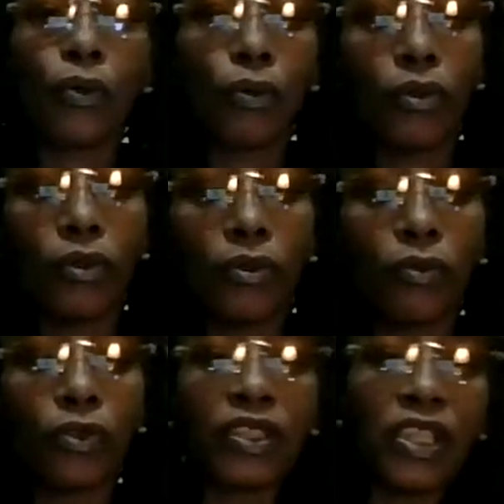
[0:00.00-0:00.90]
was
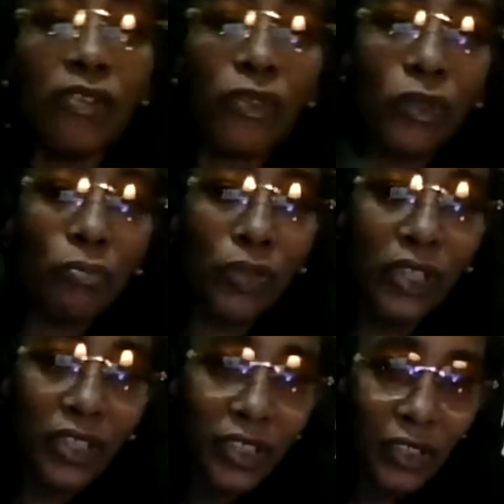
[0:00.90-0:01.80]
Live Your
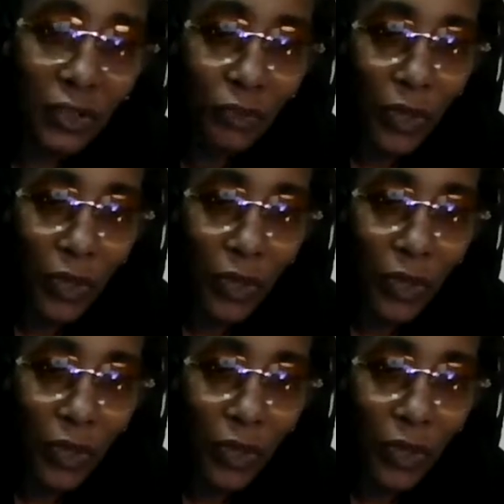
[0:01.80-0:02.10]
Bliss, right?